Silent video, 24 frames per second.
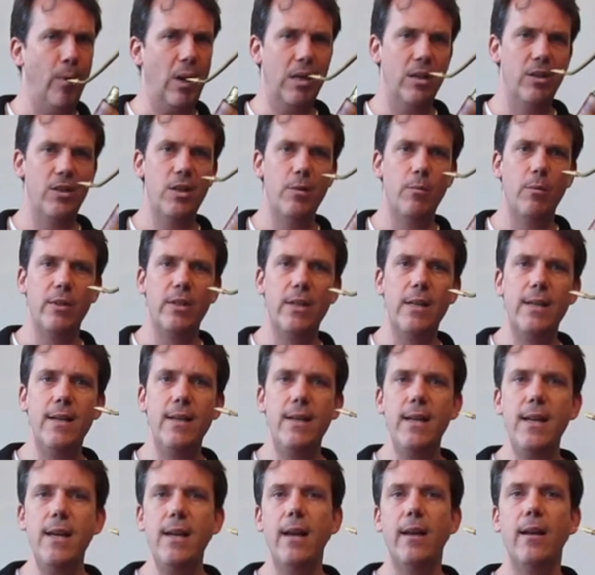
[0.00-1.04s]
Let's see what the
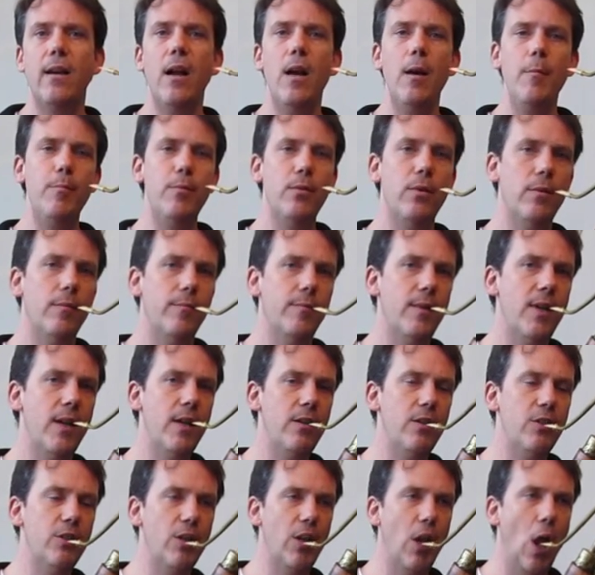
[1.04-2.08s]
D and up
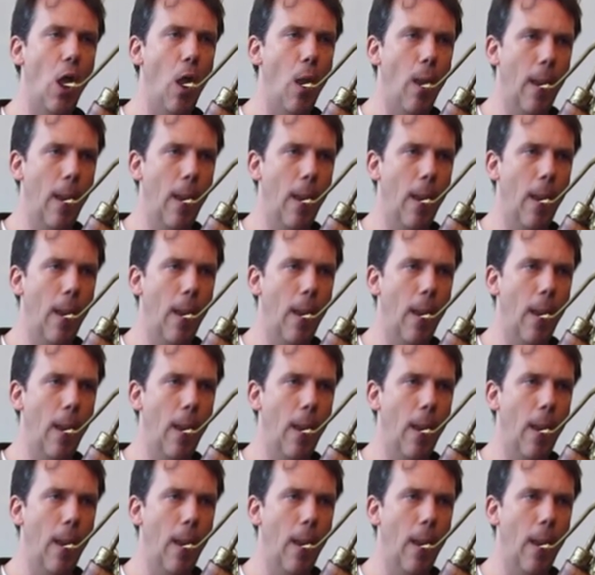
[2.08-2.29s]
does.